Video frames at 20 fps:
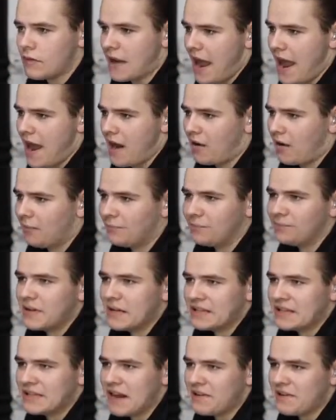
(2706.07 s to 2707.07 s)
Now.
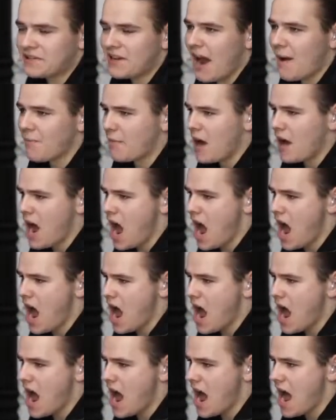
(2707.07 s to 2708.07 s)
It's now time.
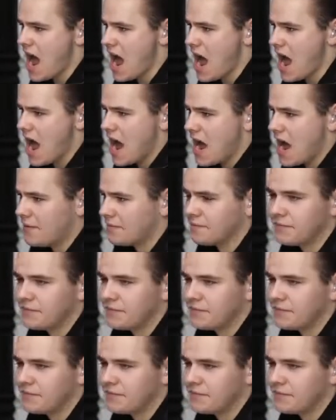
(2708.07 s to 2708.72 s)
Ah!